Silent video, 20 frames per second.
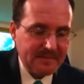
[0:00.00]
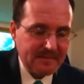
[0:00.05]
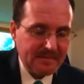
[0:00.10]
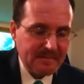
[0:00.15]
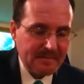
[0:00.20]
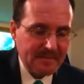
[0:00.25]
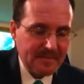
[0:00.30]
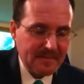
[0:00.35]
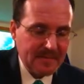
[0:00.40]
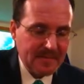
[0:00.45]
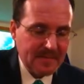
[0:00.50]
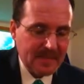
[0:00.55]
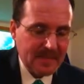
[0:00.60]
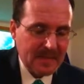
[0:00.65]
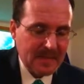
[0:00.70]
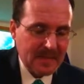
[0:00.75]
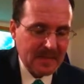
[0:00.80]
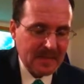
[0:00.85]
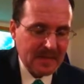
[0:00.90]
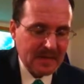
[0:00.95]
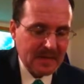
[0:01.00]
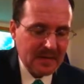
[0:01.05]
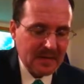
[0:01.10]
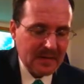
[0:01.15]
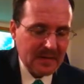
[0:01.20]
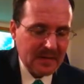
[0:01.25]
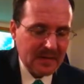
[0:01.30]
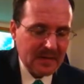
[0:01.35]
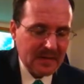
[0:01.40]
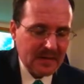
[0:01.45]

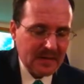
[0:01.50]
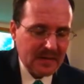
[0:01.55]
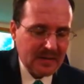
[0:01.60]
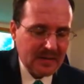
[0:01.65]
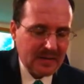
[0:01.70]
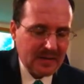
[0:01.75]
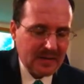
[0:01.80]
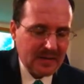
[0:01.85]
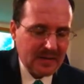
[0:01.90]
Nobody speaks.